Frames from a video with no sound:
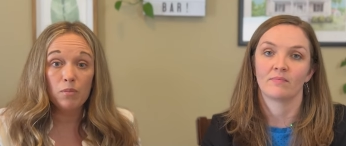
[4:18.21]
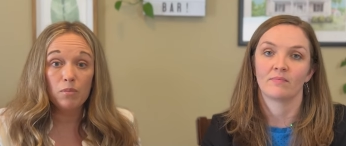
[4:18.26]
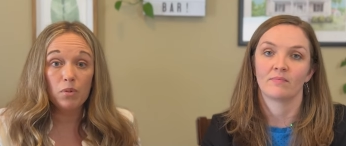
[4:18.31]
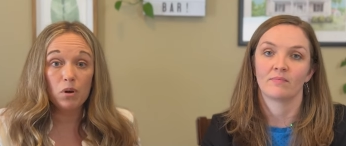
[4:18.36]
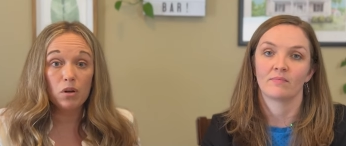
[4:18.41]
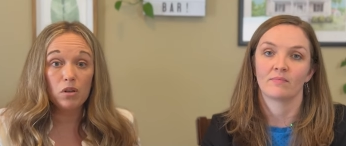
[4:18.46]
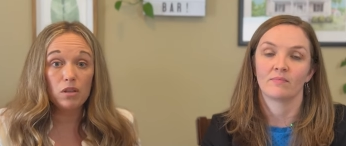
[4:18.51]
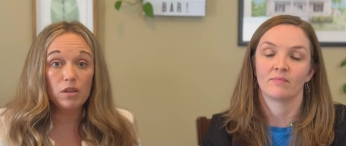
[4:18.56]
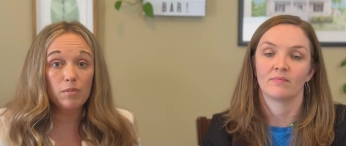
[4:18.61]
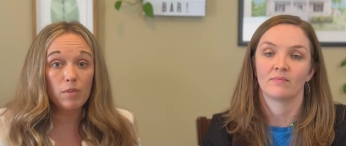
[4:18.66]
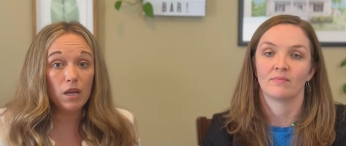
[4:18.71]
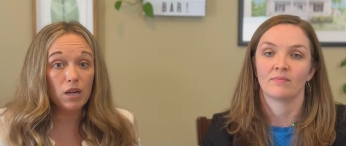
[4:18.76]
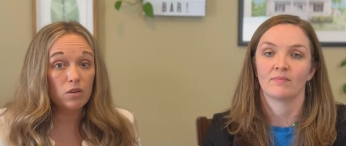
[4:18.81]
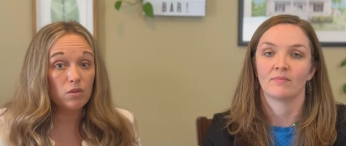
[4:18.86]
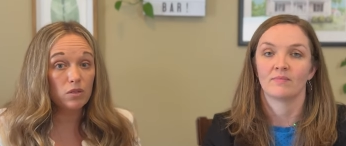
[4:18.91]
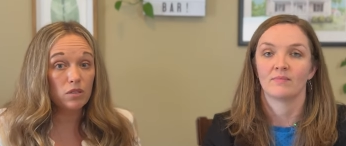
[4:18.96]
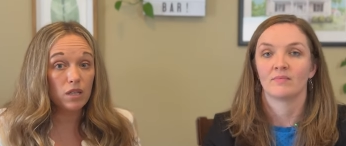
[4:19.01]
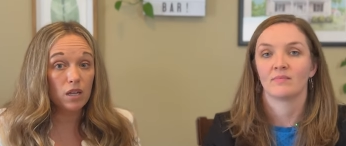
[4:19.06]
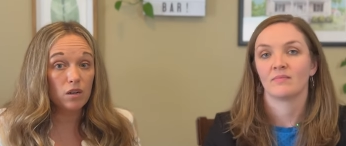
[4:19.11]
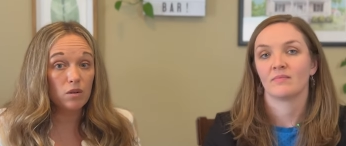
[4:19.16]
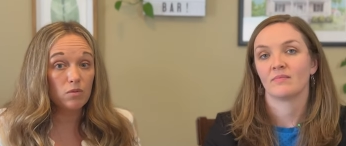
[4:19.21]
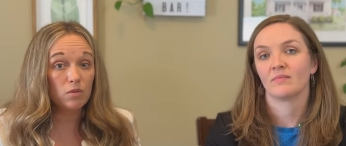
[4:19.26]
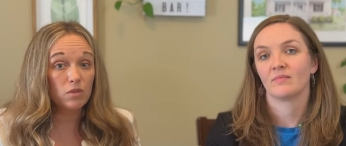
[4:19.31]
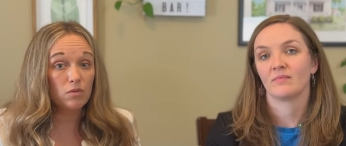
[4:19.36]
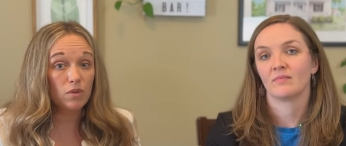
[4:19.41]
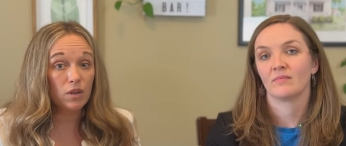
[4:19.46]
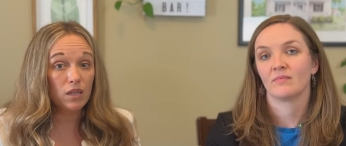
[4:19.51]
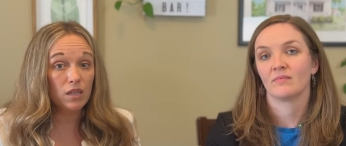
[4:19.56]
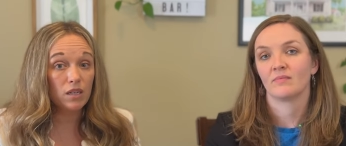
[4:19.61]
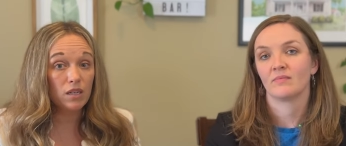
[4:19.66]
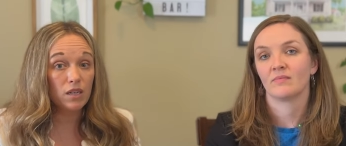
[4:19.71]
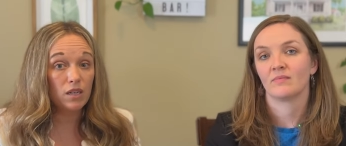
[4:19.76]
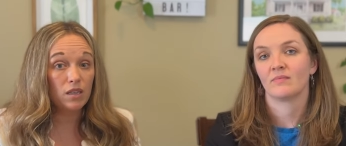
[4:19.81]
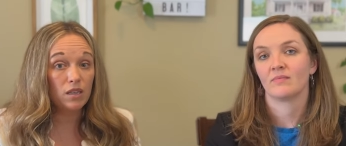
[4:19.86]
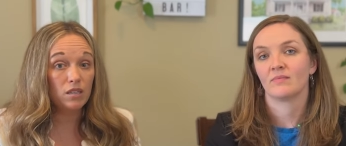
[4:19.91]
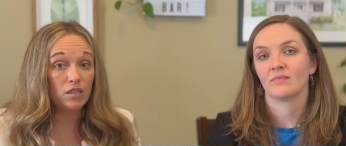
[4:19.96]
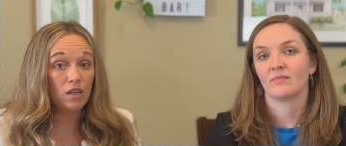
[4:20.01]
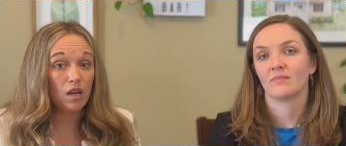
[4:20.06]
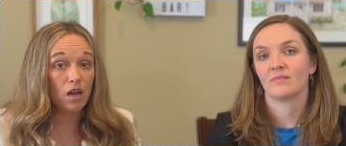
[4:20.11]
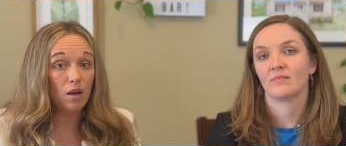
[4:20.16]
Speaker 1: Berkeley Medical Center was rated in
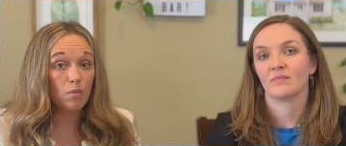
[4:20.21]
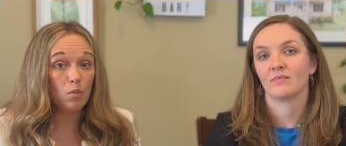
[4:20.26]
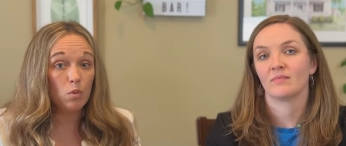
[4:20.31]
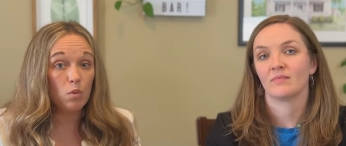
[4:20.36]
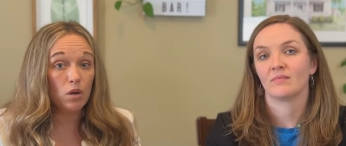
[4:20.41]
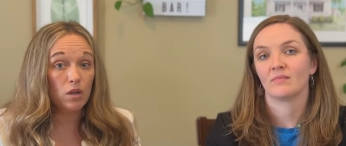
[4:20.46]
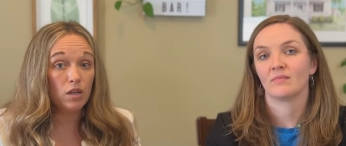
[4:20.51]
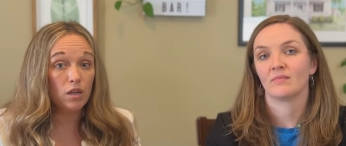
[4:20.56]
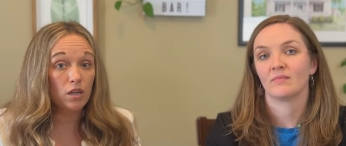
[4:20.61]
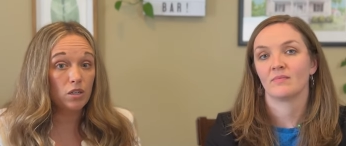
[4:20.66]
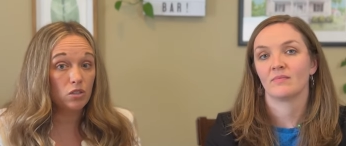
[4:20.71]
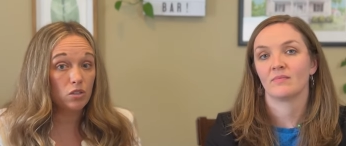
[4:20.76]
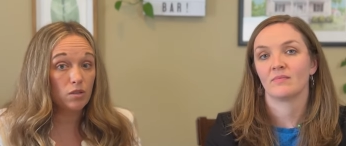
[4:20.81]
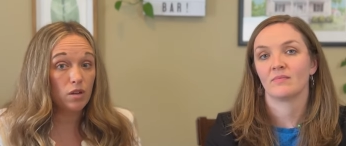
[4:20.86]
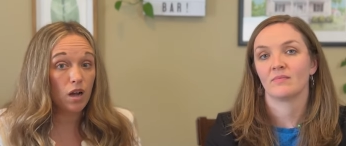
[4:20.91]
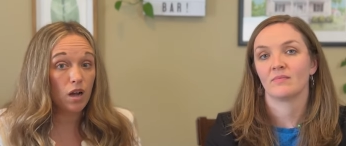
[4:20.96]
the top 100